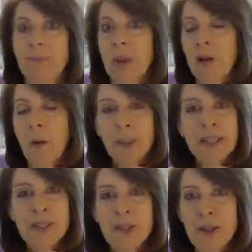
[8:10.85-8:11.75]
By all
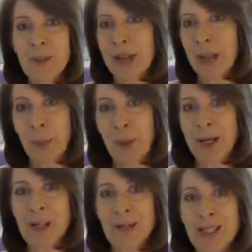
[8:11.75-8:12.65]
means, you can paper it
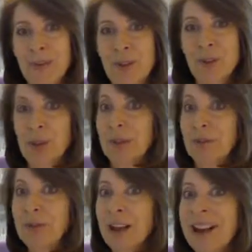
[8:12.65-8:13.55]
and do something really
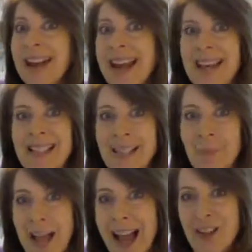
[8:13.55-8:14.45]
fun and
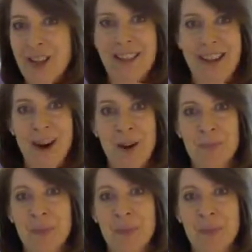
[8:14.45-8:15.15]
splashy there.